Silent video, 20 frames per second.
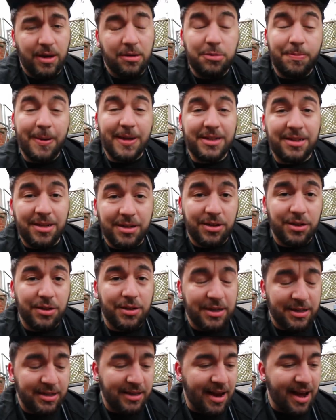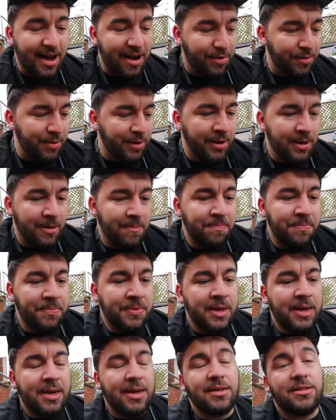It was best to do this now
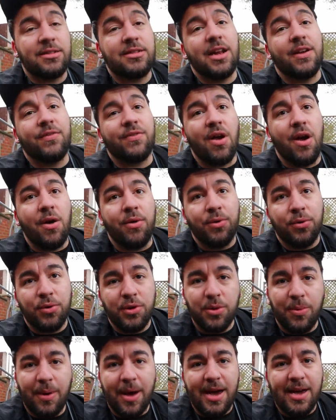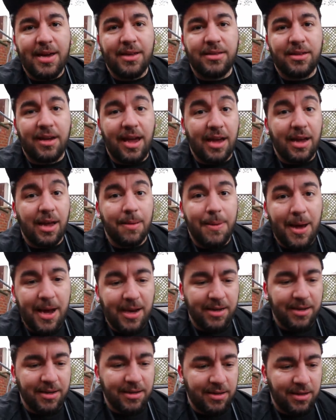instead of going all the way to getting it
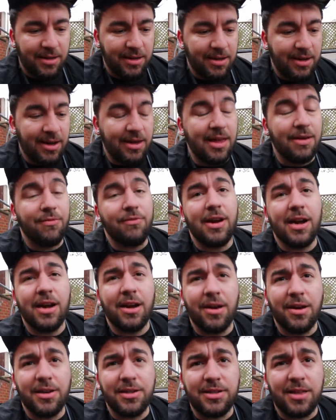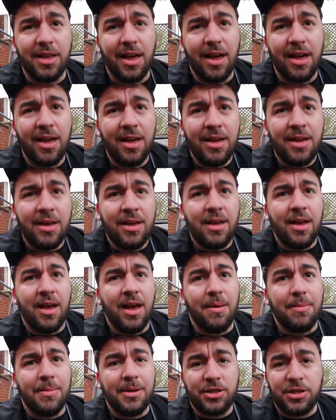painted and then realise that
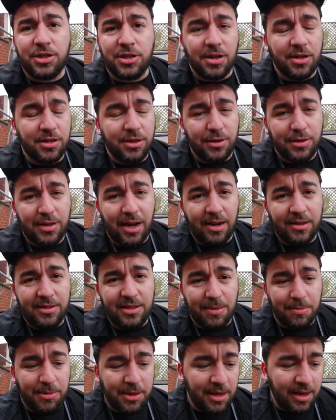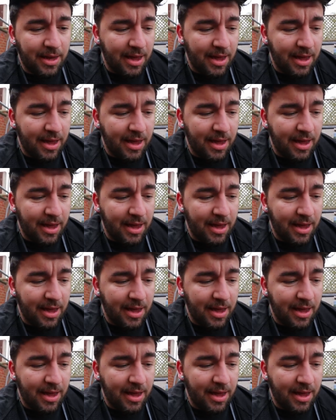um, it's just gonna do exactly the same thing